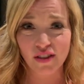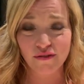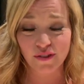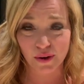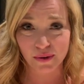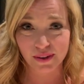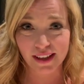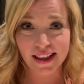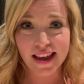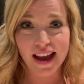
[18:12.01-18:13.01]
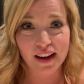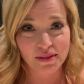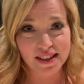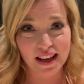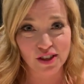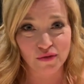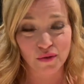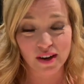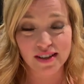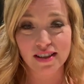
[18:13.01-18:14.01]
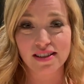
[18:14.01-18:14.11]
on the phone and reschedule for us.